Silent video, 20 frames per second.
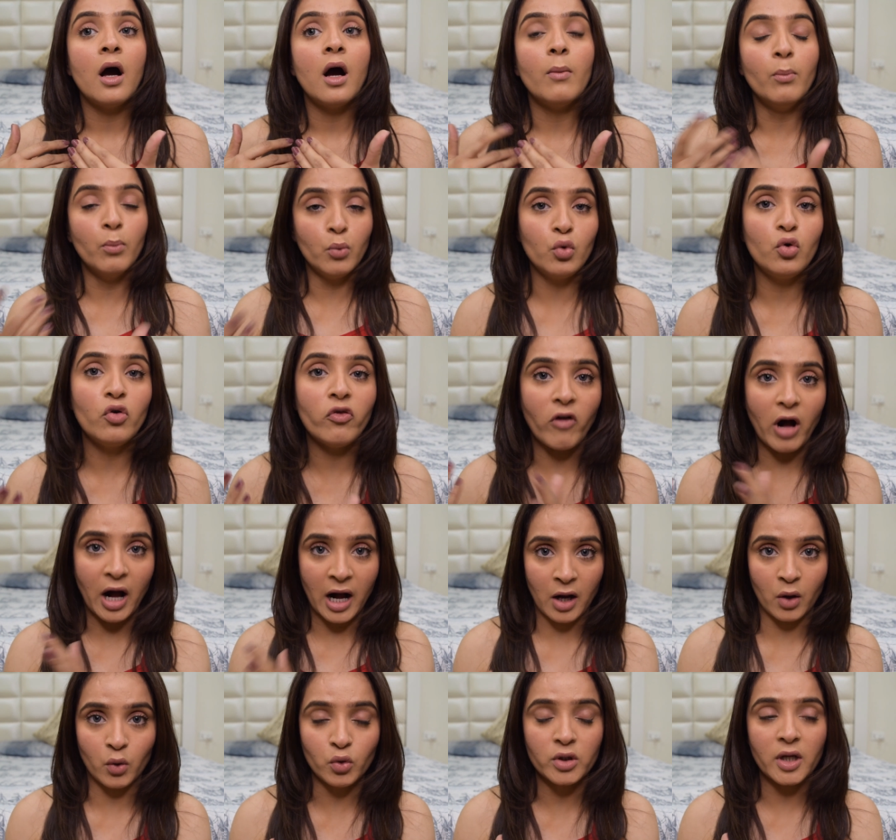move
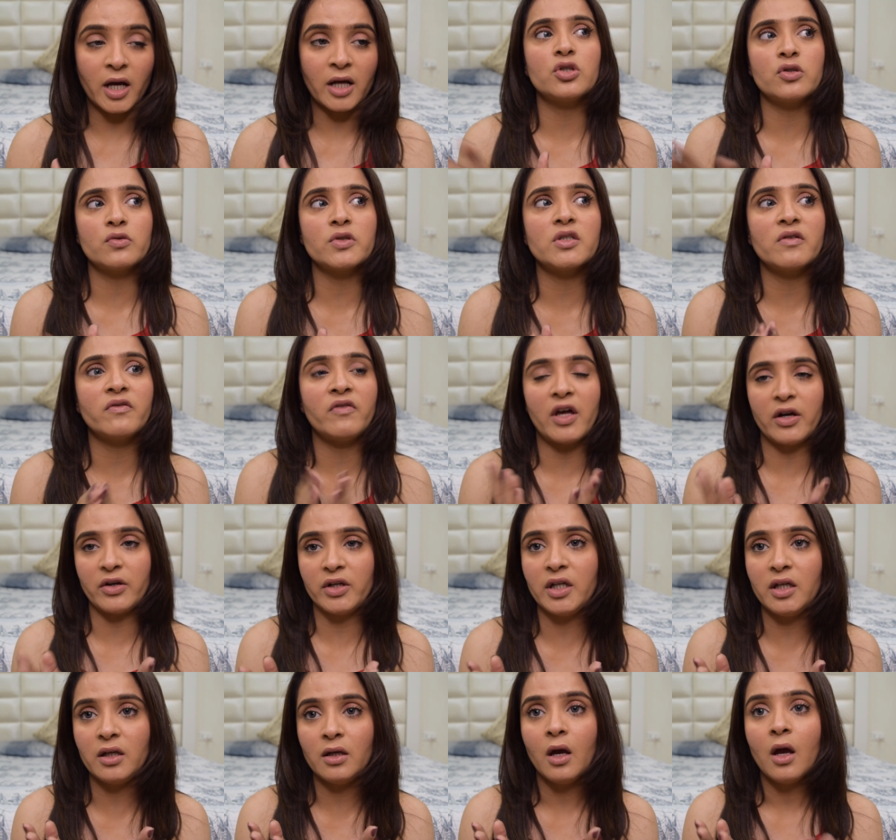out. This was a
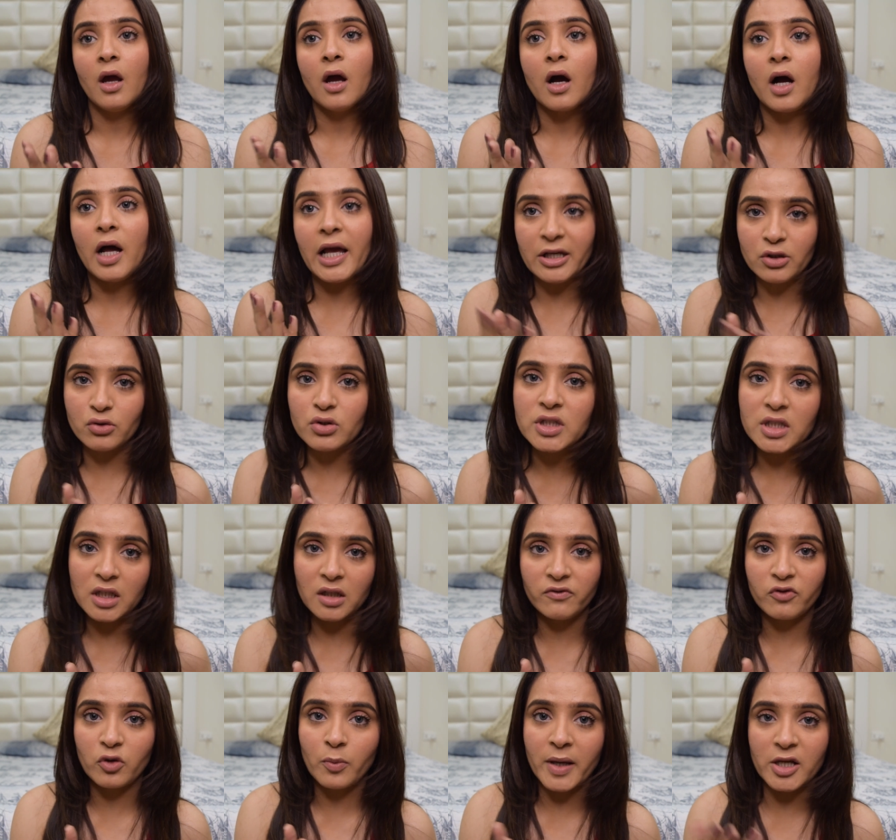very interesting
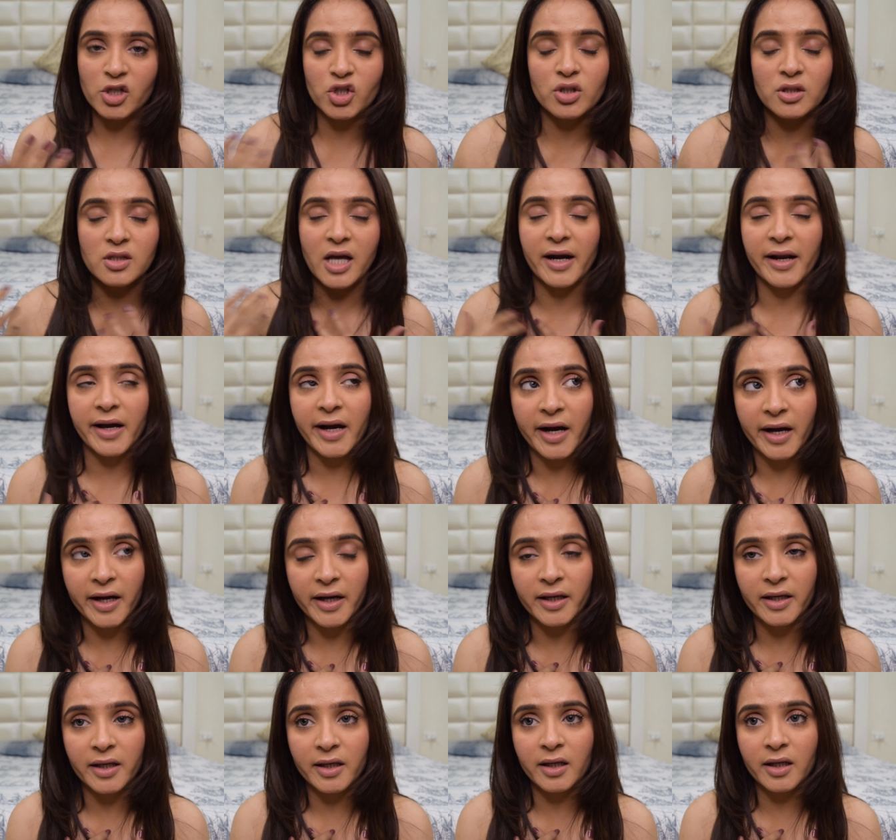information that
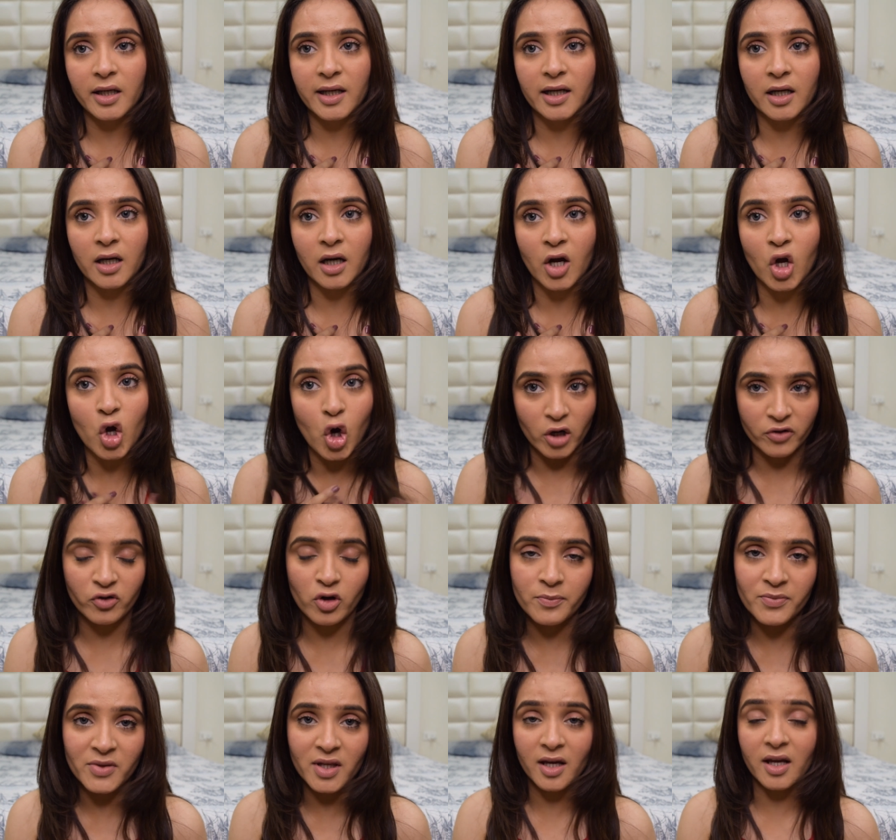I got
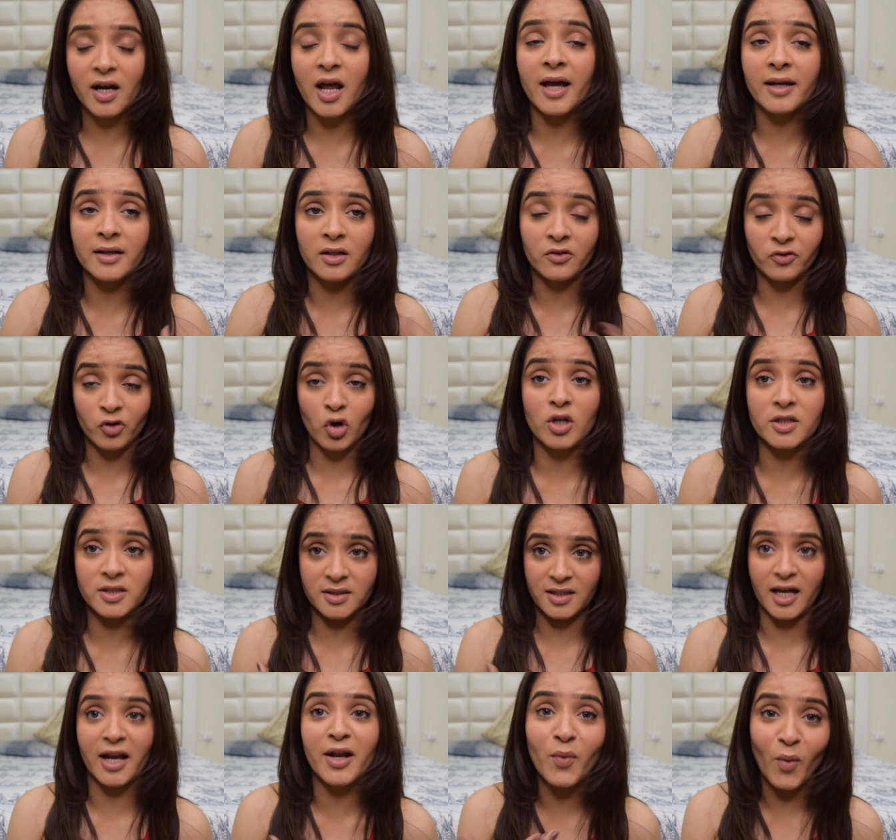from there, and of course
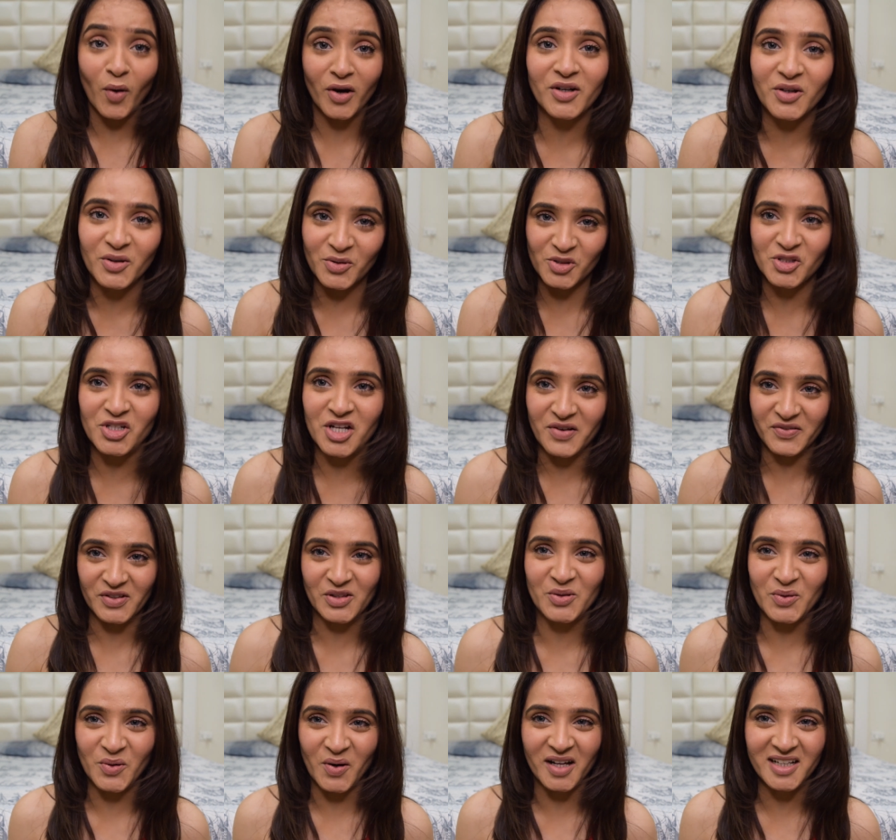I wanted to share
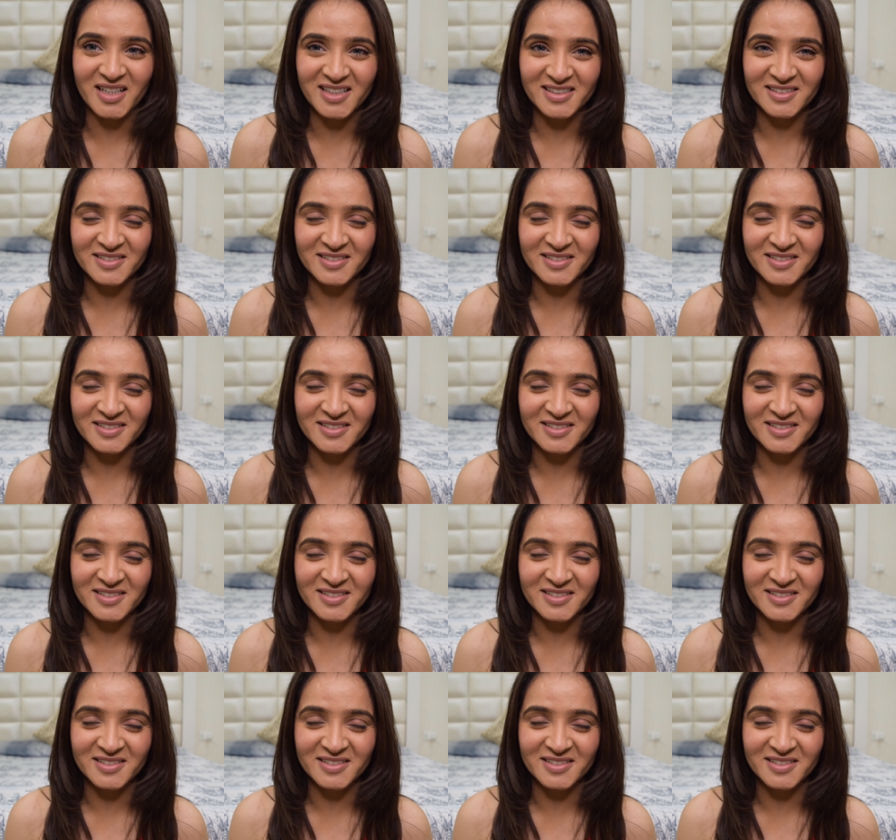with you all.